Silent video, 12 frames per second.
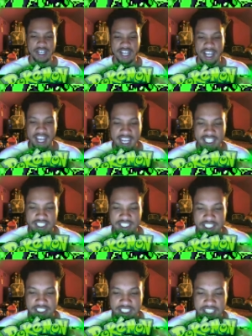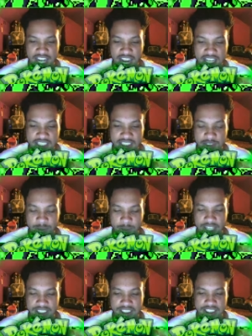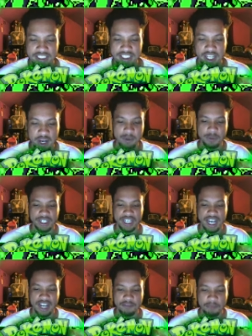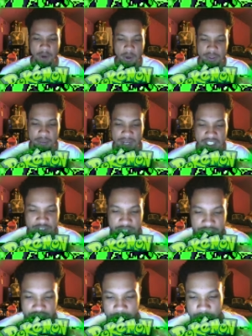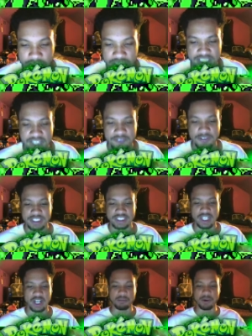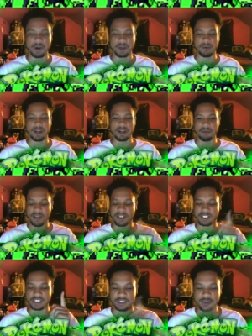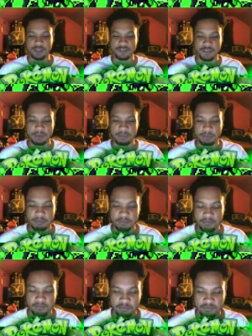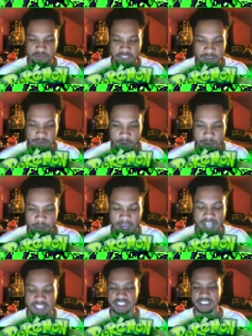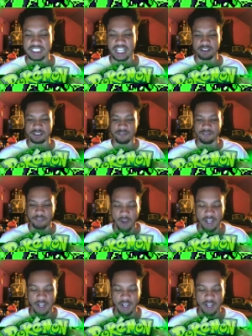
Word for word: It's just an easy way to determine what kind of Pokemon trainer you'll be. Different starter Pokemon are better suited for different battling styles. Fuck.